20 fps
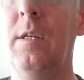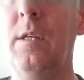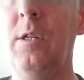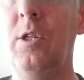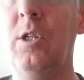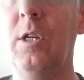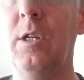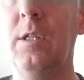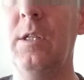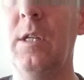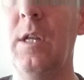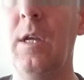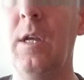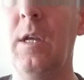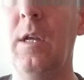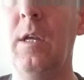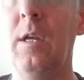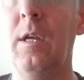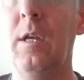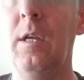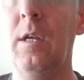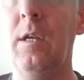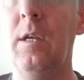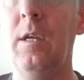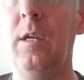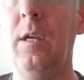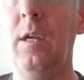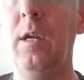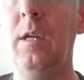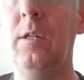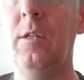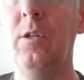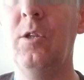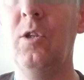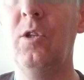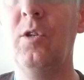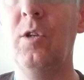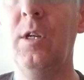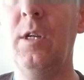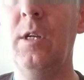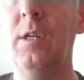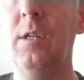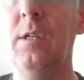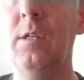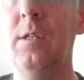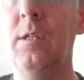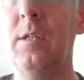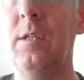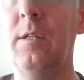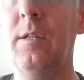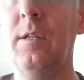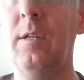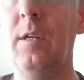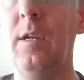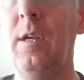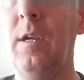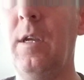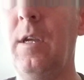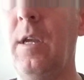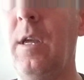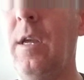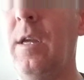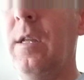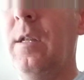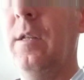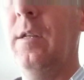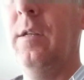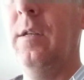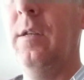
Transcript: just hit the strings and